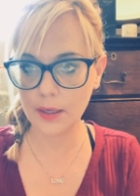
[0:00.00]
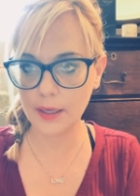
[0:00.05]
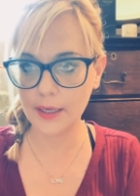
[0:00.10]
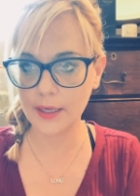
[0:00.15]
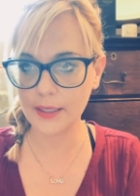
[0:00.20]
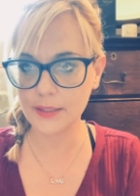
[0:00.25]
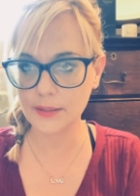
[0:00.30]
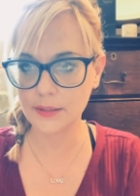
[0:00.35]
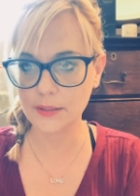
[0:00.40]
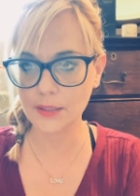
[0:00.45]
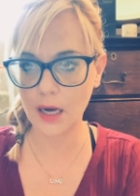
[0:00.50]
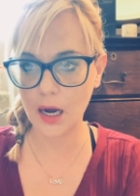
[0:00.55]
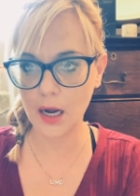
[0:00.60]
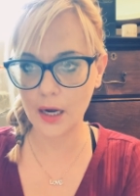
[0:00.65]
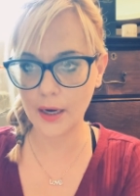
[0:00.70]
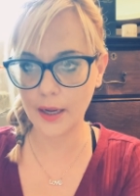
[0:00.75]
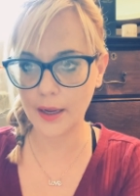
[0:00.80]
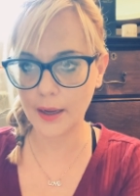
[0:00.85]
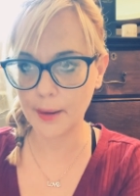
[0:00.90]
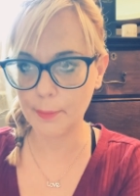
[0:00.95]
is not
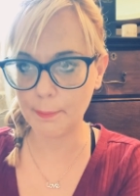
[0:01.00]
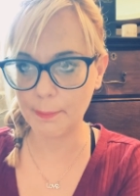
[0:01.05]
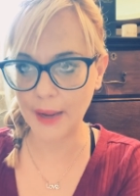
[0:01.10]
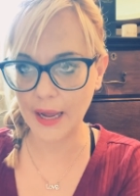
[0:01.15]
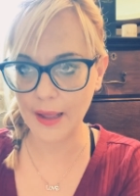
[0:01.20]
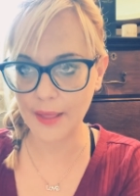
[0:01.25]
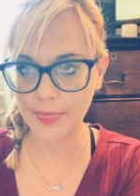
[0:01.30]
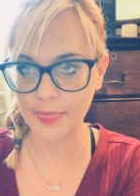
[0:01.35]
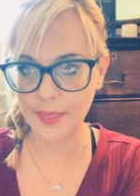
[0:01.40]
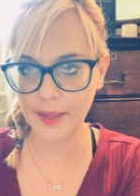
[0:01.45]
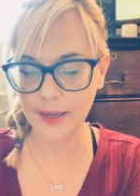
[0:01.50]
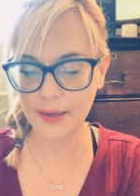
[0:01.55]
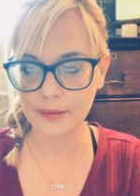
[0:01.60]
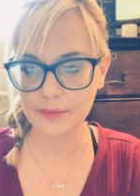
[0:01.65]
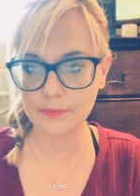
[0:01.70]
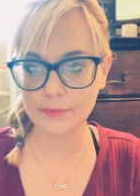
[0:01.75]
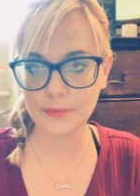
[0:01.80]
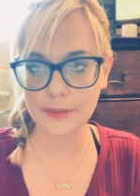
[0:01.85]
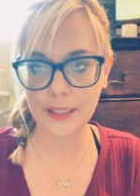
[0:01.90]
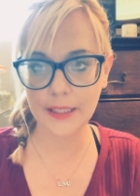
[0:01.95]
a bad thing.
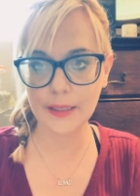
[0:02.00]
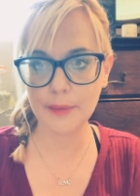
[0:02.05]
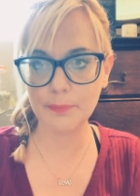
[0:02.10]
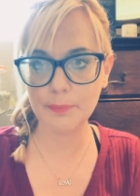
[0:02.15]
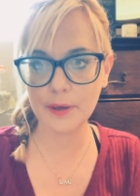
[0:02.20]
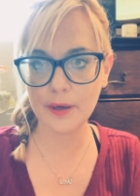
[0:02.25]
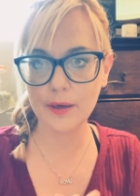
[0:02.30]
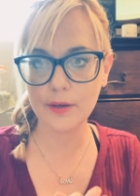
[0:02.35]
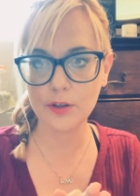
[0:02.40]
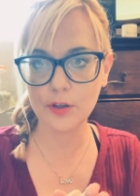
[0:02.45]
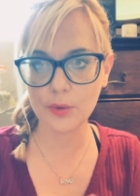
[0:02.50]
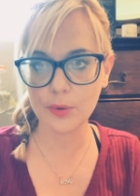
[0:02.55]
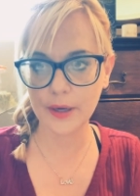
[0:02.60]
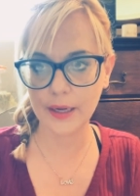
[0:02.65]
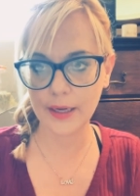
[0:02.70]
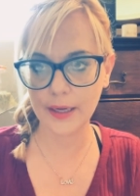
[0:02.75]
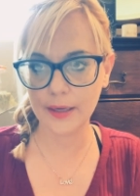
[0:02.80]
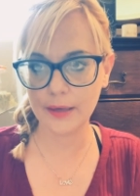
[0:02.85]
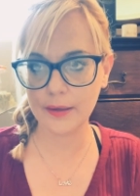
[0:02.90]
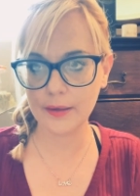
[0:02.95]
Keep
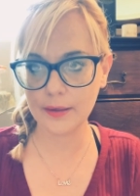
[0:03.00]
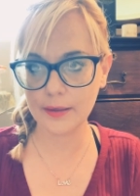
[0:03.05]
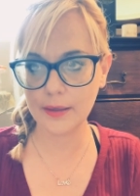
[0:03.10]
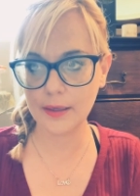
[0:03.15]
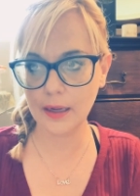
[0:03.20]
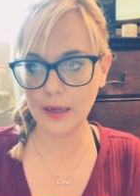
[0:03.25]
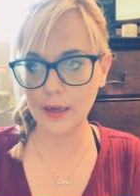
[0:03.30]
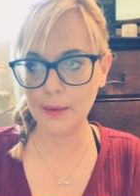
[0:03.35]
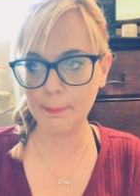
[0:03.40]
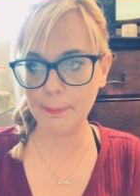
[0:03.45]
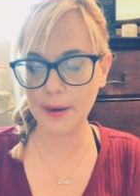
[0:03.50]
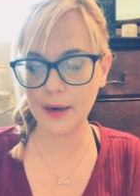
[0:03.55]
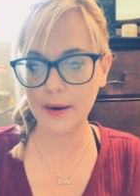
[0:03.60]
doing it. Keep,